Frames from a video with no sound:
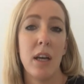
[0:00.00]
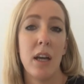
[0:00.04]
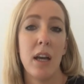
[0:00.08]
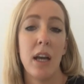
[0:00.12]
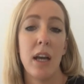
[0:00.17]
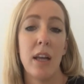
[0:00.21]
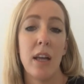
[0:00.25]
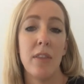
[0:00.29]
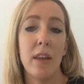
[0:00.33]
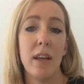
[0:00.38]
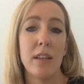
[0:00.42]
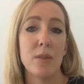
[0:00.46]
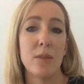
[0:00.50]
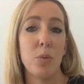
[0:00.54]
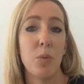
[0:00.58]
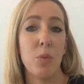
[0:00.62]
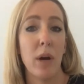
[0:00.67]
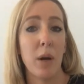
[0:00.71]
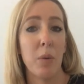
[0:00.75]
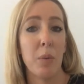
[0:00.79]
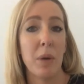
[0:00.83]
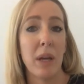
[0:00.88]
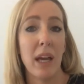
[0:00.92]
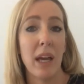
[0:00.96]
And that's
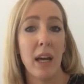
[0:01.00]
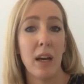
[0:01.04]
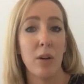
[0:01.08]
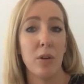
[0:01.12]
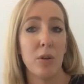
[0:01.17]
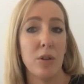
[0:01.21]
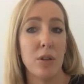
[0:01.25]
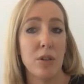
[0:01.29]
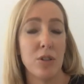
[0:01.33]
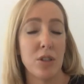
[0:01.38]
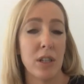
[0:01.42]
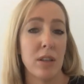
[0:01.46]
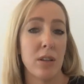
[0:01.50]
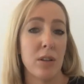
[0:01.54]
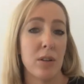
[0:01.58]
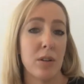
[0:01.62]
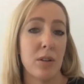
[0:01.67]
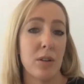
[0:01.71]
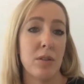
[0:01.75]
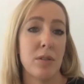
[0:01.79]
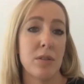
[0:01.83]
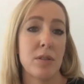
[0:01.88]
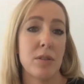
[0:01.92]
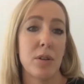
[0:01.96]
why we are urging
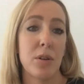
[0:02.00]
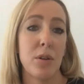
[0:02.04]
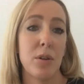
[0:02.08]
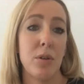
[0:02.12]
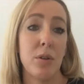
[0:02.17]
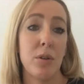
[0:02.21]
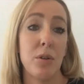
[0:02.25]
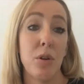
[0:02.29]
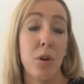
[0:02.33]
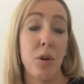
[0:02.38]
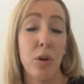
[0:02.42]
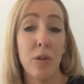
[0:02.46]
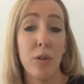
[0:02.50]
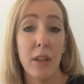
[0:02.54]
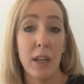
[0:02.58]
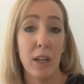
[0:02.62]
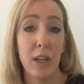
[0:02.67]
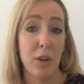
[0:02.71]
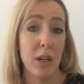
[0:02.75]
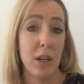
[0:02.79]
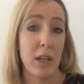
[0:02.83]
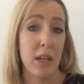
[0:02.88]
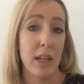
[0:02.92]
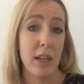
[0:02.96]
those who know they're
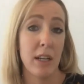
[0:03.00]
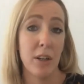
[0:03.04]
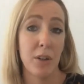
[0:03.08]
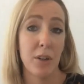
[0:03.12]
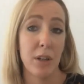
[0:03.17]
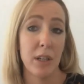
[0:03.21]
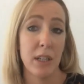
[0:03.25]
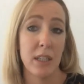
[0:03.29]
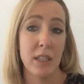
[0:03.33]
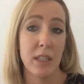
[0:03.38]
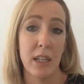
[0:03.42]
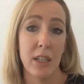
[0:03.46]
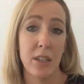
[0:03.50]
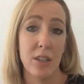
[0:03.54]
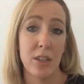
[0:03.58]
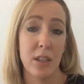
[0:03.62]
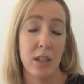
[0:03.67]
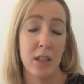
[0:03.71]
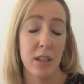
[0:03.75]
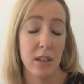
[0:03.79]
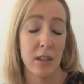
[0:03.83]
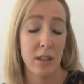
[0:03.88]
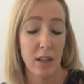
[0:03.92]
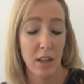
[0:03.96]
going to need
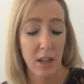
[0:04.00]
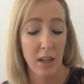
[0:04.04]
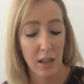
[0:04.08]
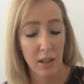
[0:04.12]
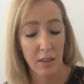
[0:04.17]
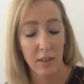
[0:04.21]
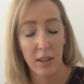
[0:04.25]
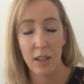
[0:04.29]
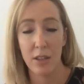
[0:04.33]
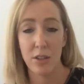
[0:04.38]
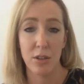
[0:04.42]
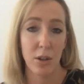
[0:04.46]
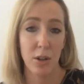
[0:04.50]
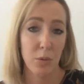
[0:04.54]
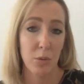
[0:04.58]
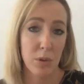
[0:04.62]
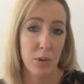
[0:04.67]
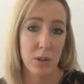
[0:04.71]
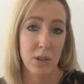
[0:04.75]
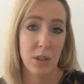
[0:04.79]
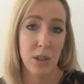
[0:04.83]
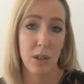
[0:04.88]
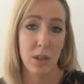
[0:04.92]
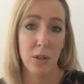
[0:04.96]
accreditation, that don't
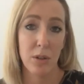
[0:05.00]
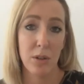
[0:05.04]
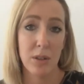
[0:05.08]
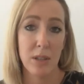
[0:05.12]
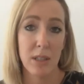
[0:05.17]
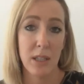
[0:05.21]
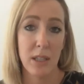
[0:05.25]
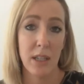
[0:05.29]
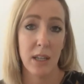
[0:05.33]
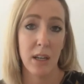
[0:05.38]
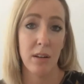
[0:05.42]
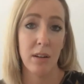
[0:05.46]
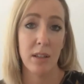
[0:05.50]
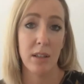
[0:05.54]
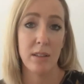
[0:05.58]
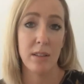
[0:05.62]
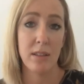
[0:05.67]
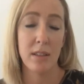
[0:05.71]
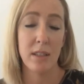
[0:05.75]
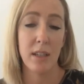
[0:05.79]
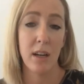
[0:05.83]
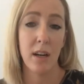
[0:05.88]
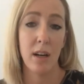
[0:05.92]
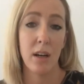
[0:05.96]
want to lose their current
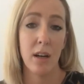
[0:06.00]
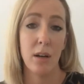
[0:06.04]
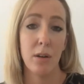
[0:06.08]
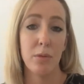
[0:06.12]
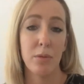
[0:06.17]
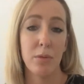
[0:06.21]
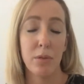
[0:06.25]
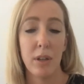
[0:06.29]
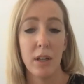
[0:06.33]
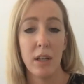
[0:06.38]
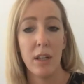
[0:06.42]
staff,